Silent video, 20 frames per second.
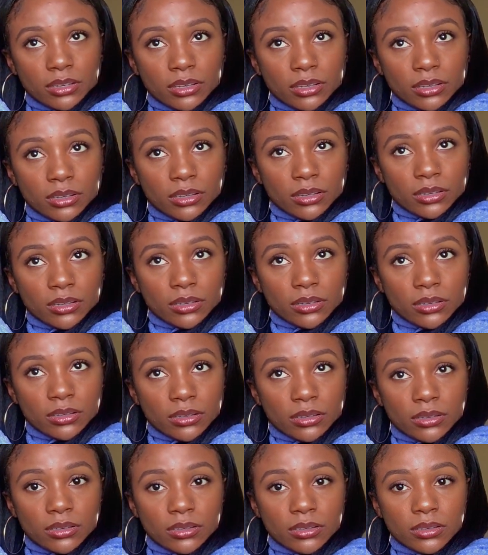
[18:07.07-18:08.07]

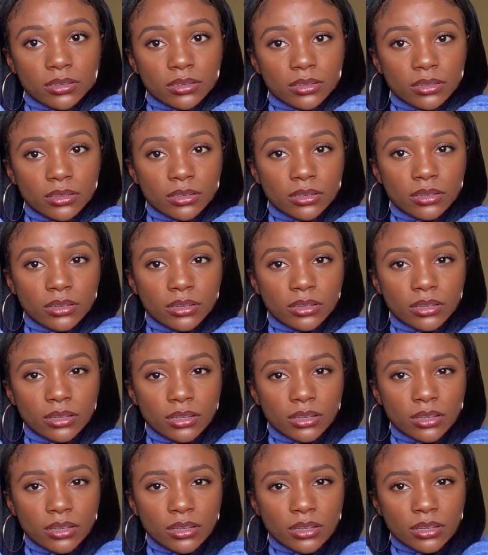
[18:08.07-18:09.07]

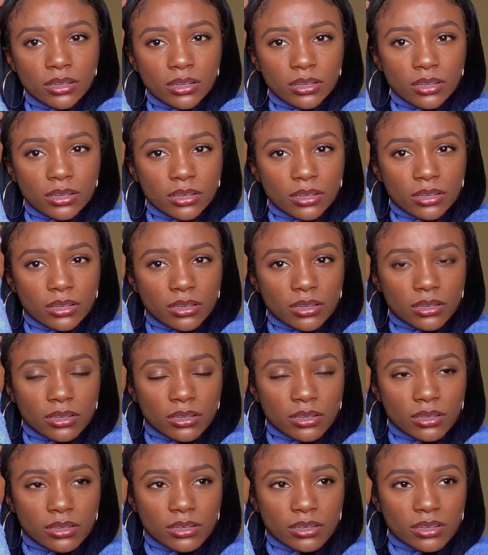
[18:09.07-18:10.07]

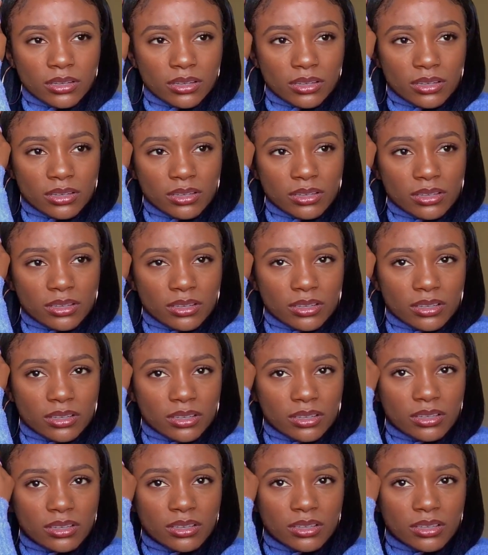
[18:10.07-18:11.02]
(no one is talking)